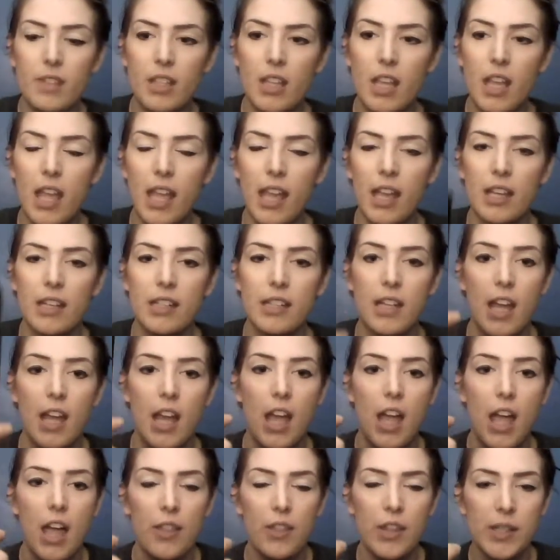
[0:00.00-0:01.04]
And
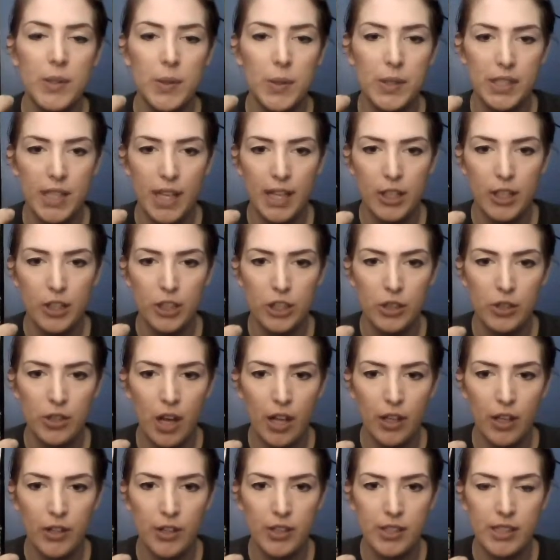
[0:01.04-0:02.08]
this was like
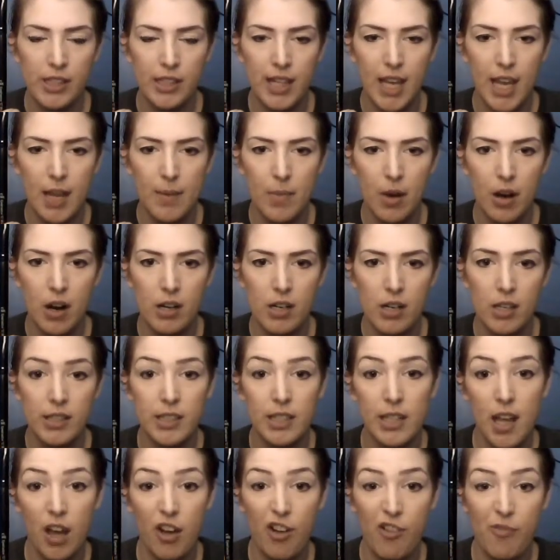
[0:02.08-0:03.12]
$2 at Kmart. It's an
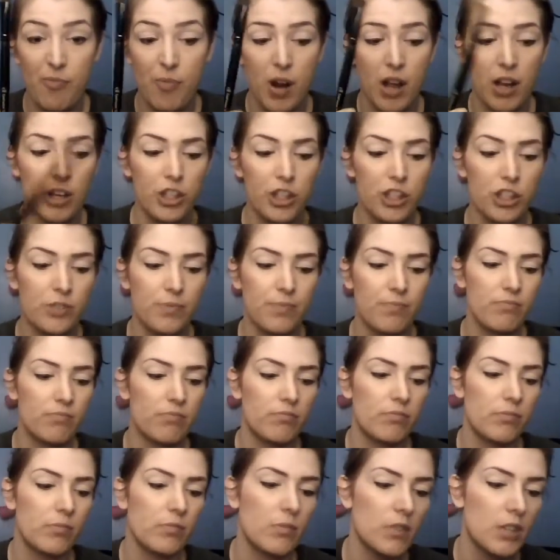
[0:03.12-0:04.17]
e.l.f. brush.
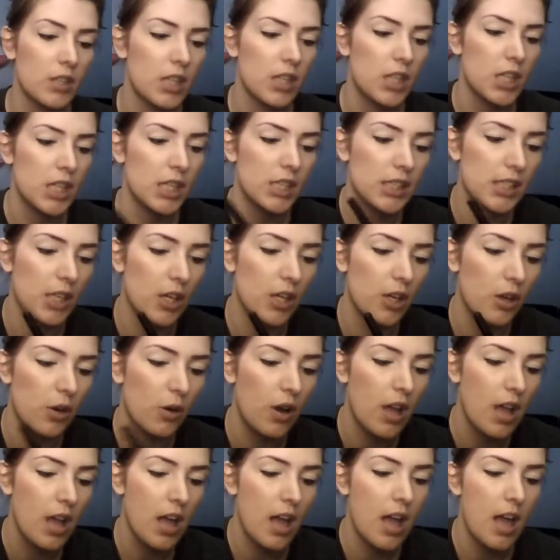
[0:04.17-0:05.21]
So
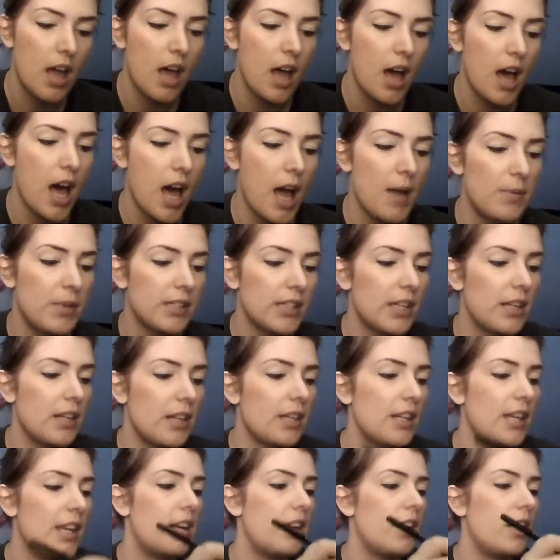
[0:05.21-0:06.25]
I'm just going to
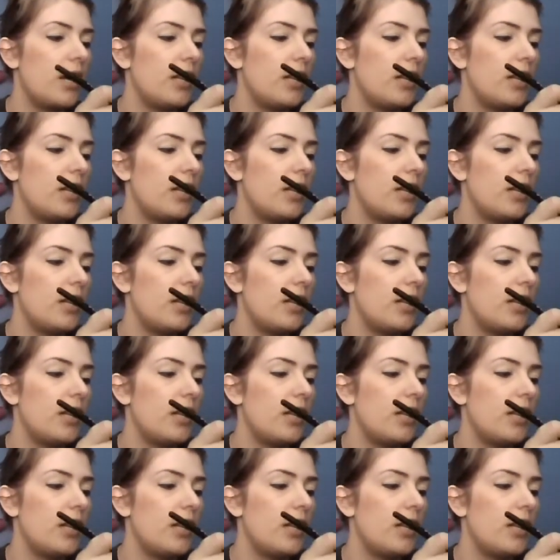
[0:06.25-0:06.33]
get a